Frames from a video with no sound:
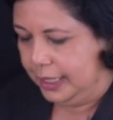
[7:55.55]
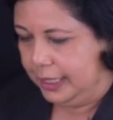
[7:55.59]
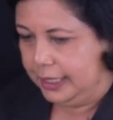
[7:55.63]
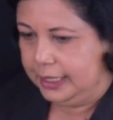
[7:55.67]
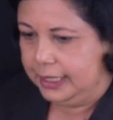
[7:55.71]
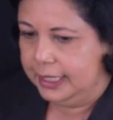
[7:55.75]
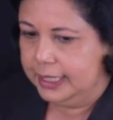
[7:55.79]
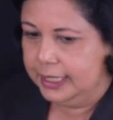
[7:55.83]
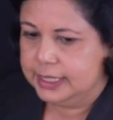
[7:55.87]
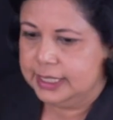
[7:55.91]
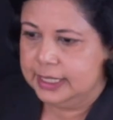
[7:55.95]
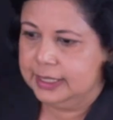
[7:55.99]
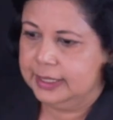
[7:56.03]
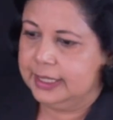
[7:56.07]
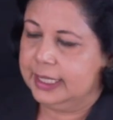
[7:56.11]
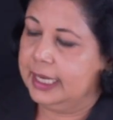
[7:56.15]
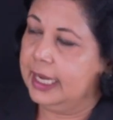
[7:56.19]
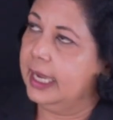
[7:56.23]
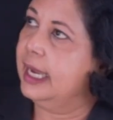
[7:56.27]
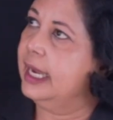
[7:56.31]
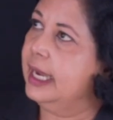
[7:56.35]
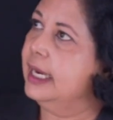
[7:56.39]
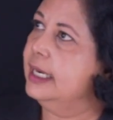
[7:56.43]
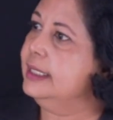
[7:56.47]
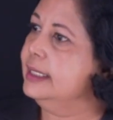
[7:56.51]
Let's look
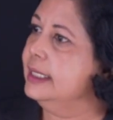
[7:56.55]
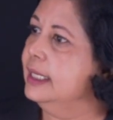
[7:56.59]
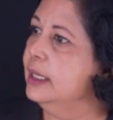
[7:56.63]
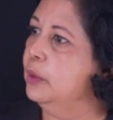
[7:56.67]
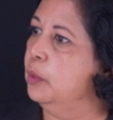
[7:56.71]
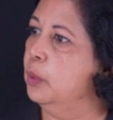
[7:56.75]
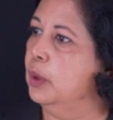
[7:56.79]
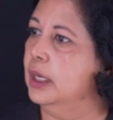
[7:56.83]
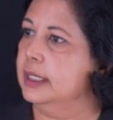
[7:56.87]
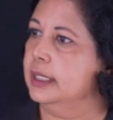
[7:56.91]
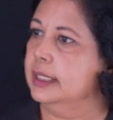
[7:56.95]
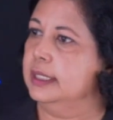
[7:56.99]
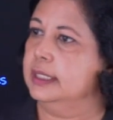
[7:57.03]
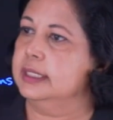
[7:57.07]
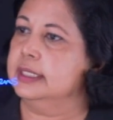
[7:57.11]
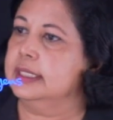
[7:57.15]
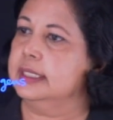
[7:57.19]
at what else